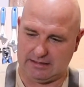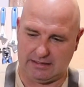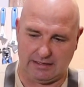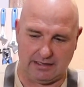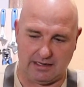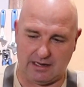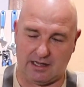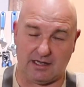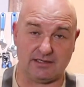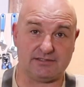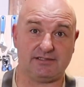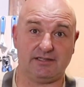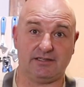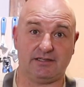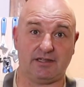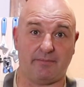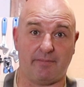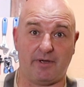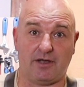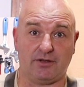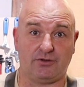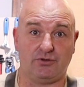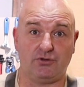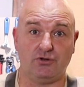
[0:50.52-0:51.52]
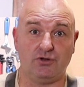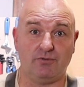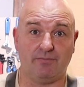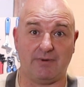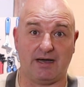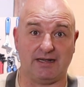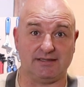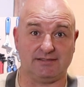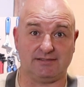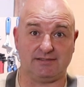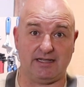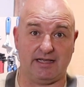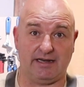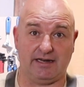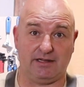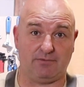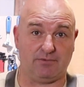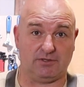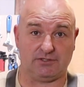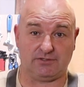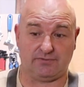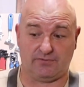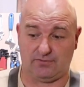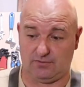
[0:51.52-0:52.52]
lasted about 2 months and it
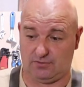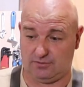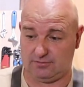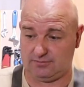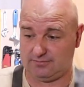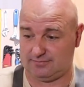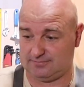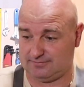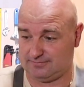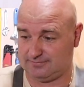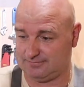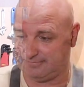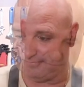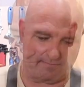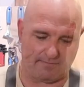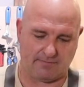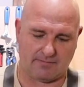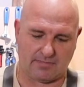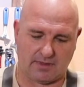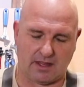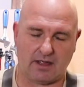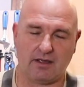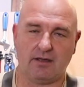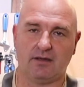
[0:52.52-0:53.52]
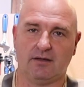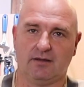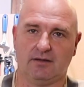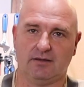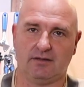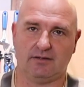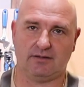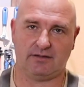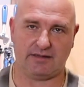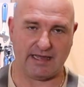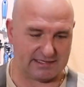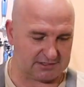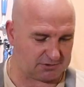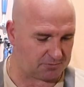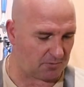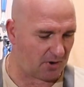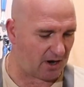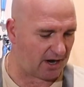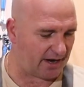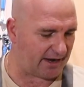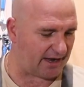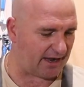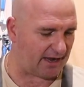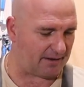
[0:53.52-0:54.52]
was full. That's
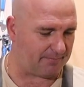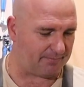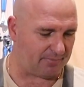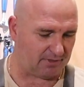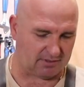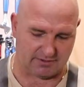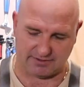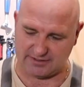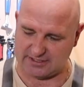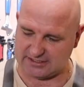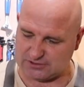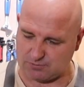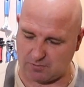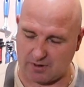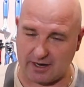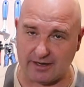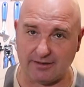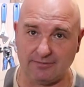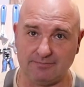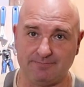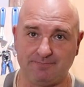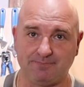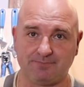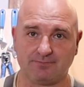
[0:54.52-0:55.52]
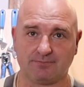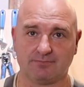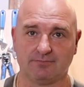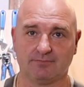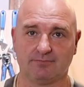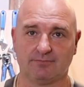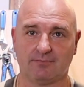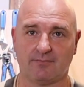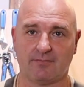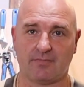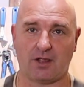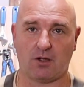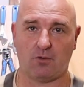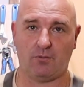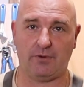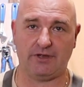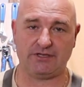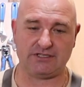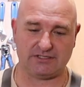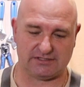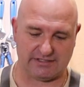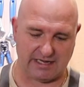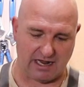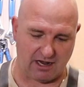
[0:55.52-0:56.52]
why I built this one,
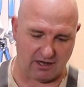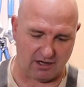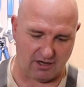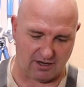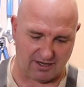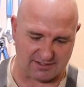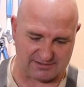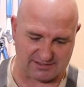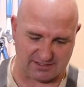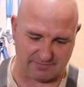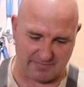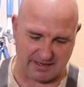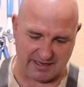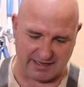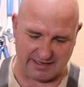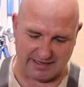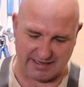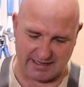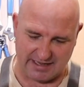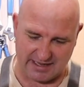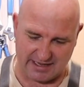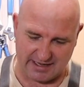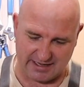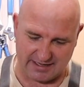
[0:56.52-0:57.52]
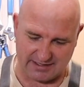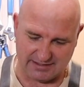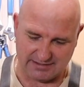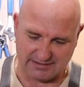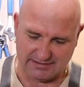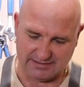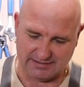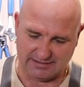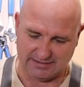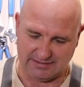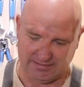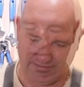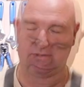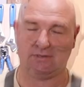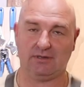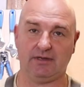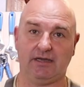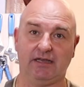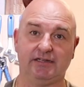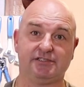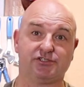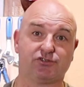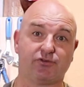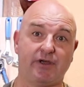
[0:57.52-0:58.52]
which has now lasted me a year.
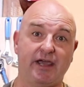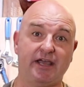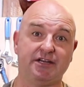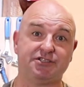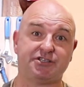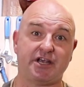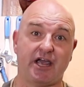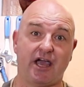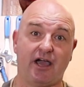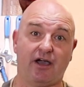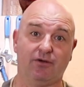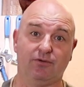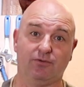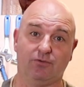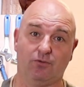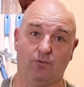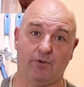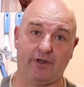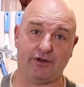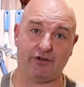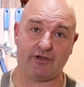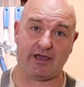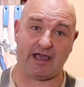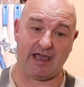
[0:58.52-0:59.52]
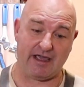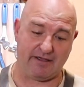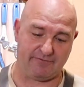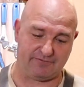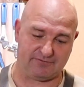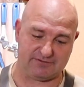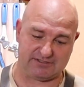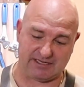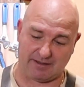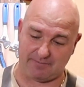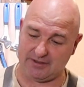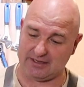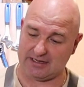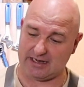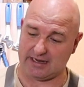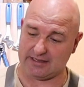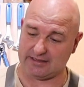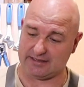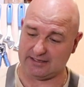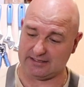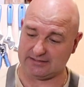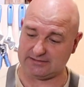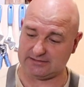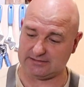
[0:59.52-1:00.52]
It's strange how when you have something
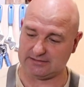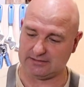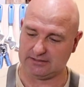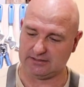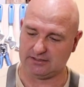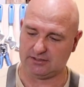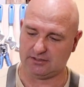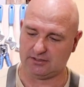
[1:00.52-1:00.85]
like this,